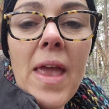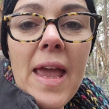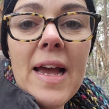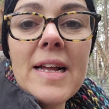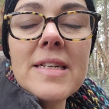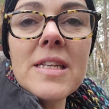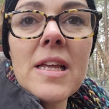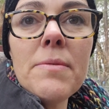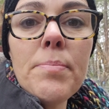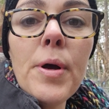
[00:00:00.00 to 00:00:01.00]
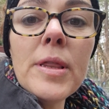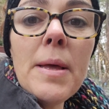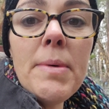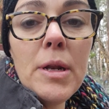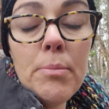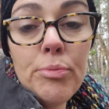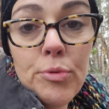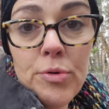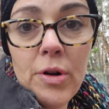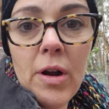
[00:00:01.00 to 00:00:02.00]
and put them in a
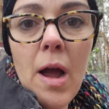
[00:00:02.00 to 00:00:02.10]
brooder.